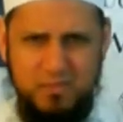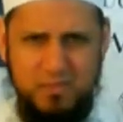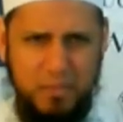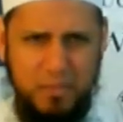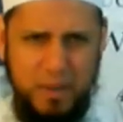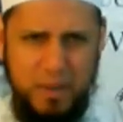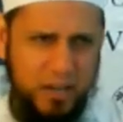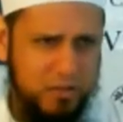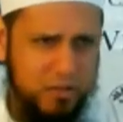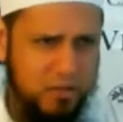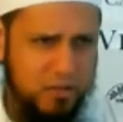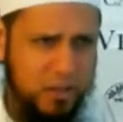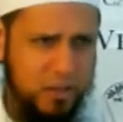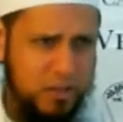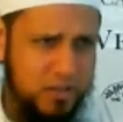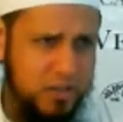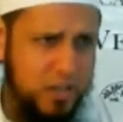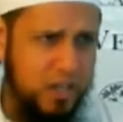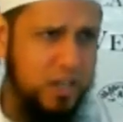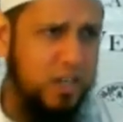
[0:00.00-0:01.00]
my other things?
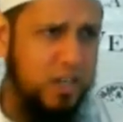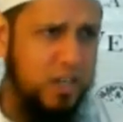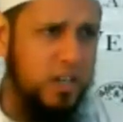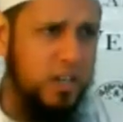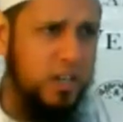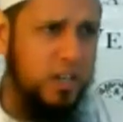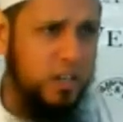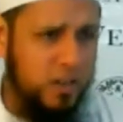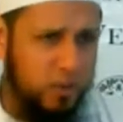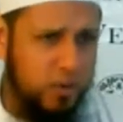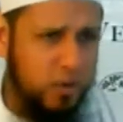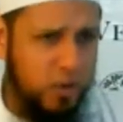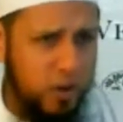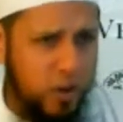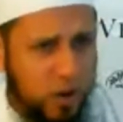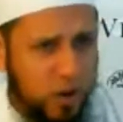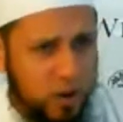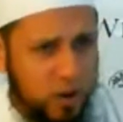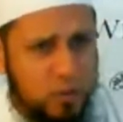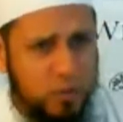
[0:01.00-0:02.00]
There will
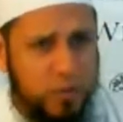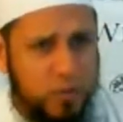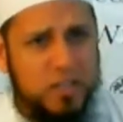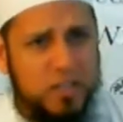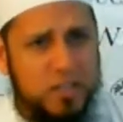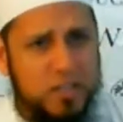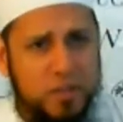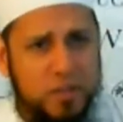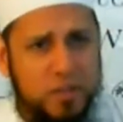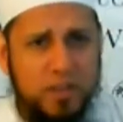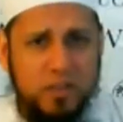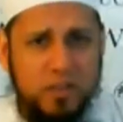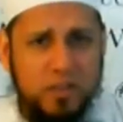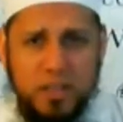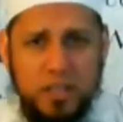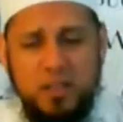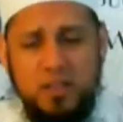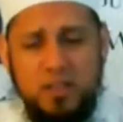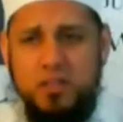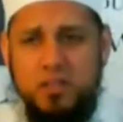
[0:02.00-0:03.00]
always be
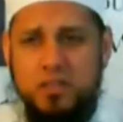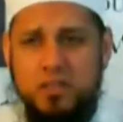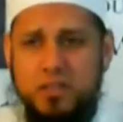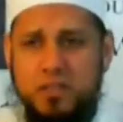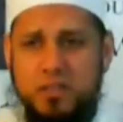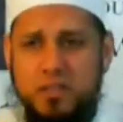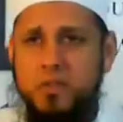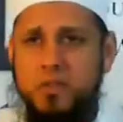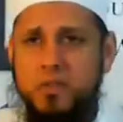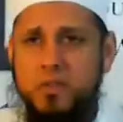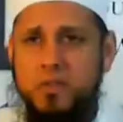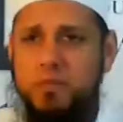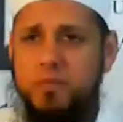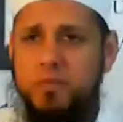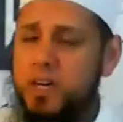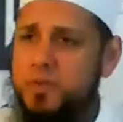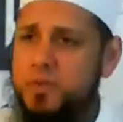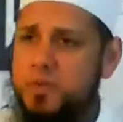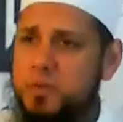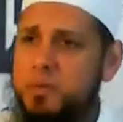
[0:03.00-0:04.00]
things for
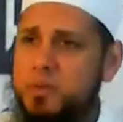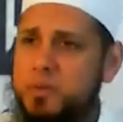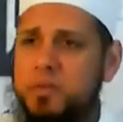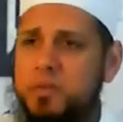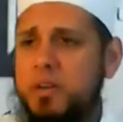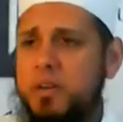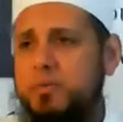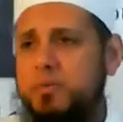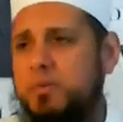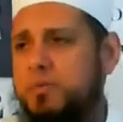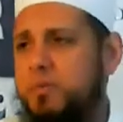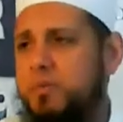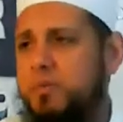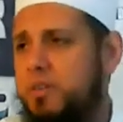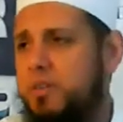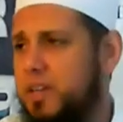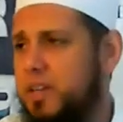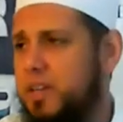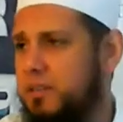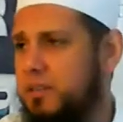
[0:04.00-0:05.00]
us to be grateful for in
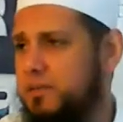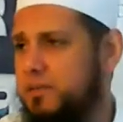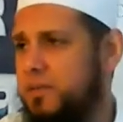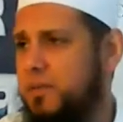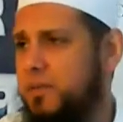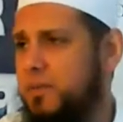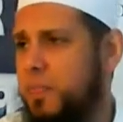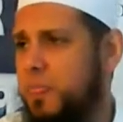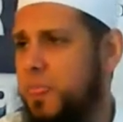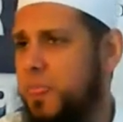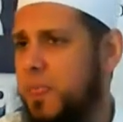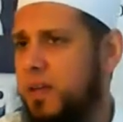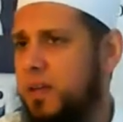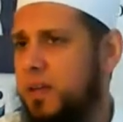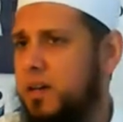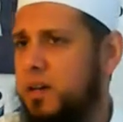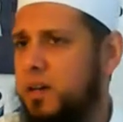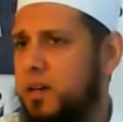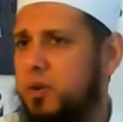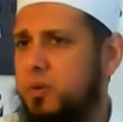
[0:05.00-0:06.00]
life,
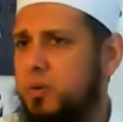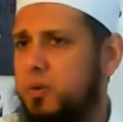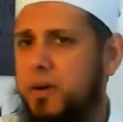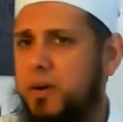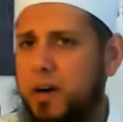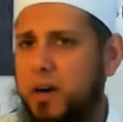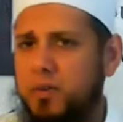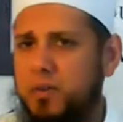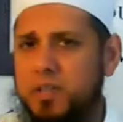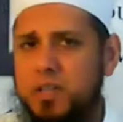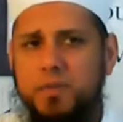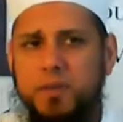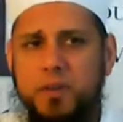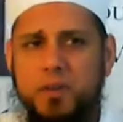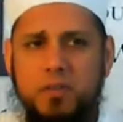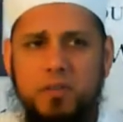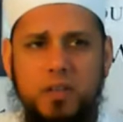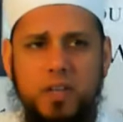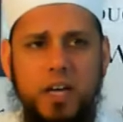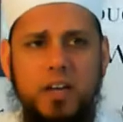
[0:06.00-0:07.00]
no matter how
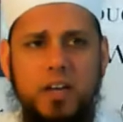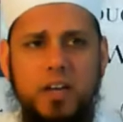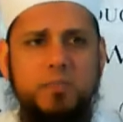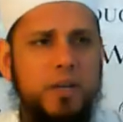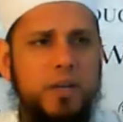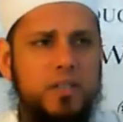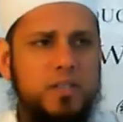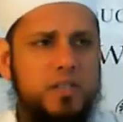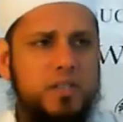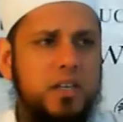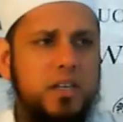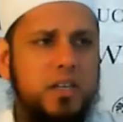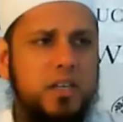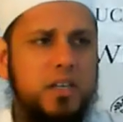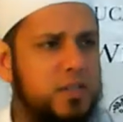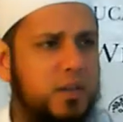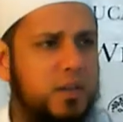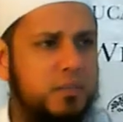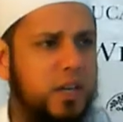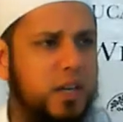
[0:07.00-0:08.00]
difficult life may seem
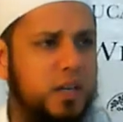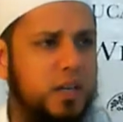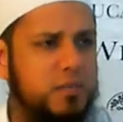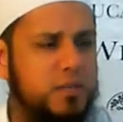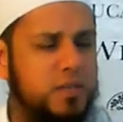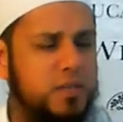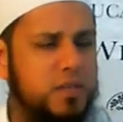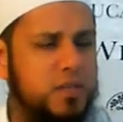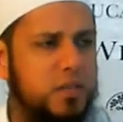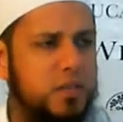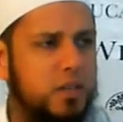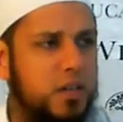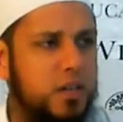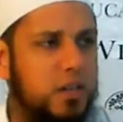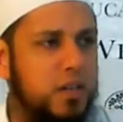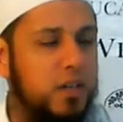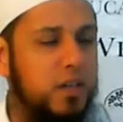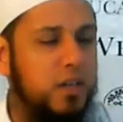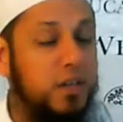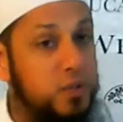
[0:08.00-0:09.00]
sometimes.
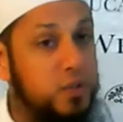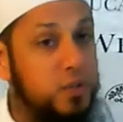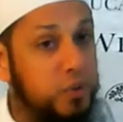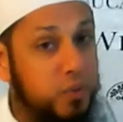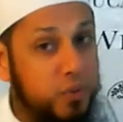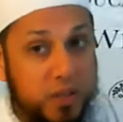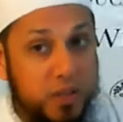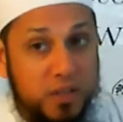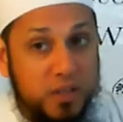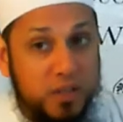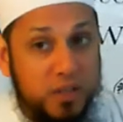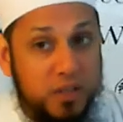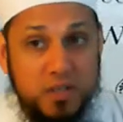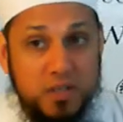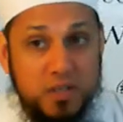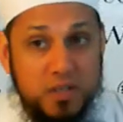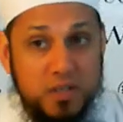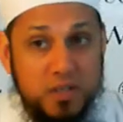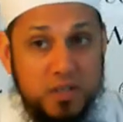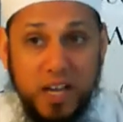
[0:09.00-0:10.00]
So this is
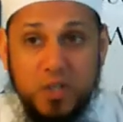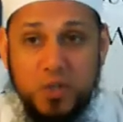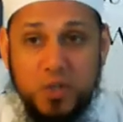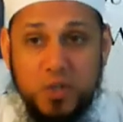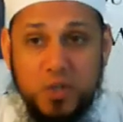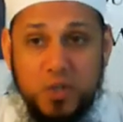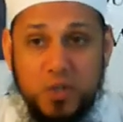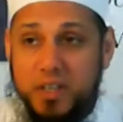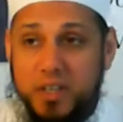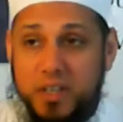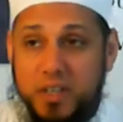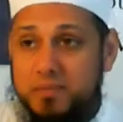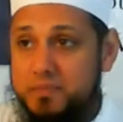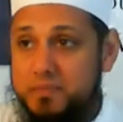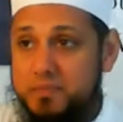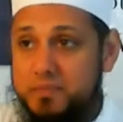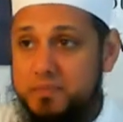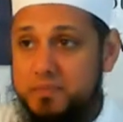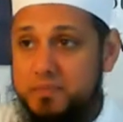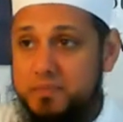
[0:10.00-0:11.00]
actually,
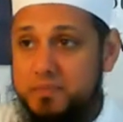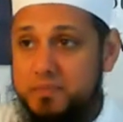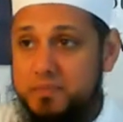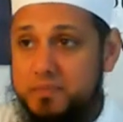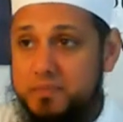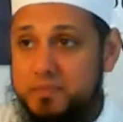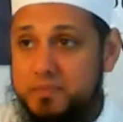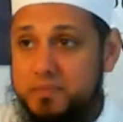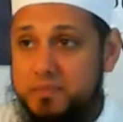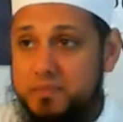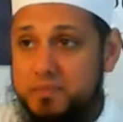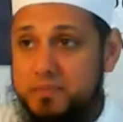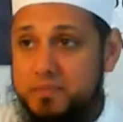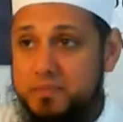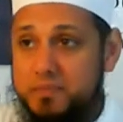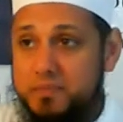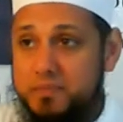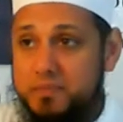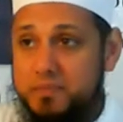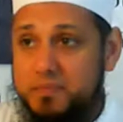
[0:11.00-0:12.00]
this
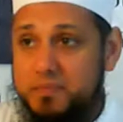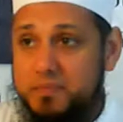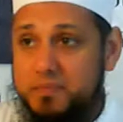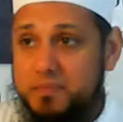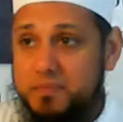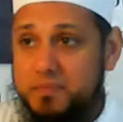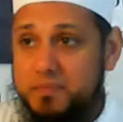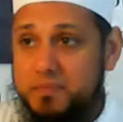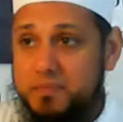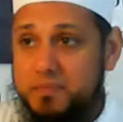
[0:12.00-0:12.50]
gratitude